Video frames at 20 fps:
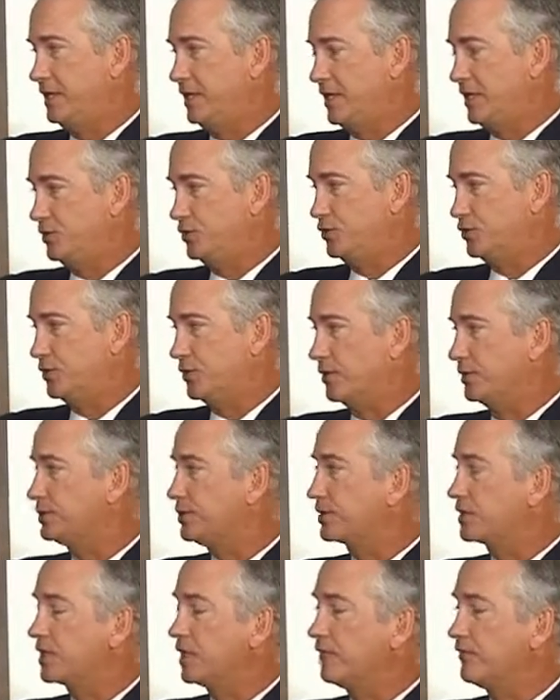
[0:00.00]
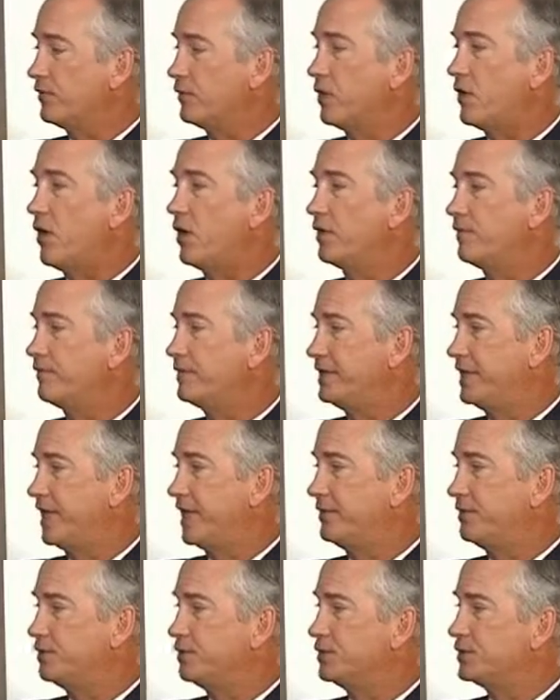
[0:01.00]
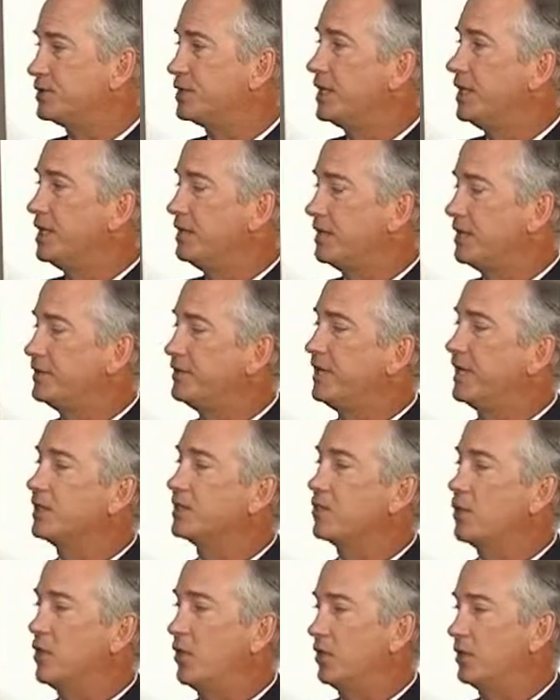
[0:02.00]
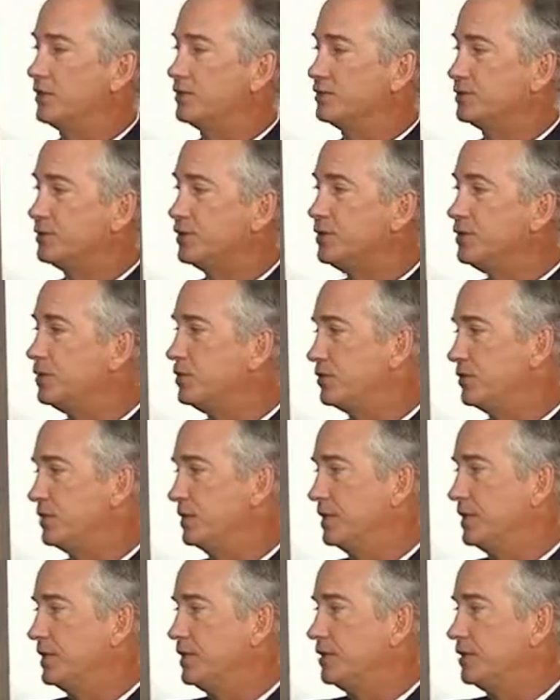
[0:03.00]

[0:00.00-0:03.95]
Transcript: insurance to cover all of the damages that they cause to you.